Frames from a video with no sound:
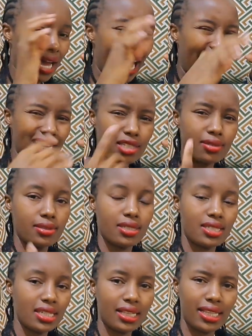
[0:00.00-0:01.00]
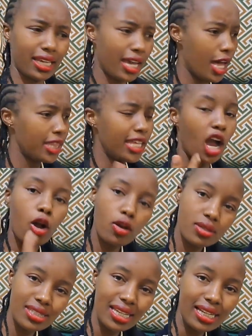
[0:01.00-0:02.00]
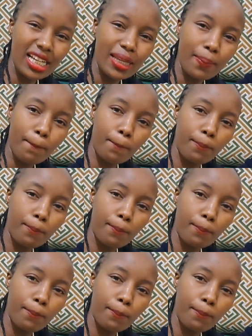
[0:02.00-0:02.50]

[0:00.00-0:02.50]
eyes consistently, they are constantly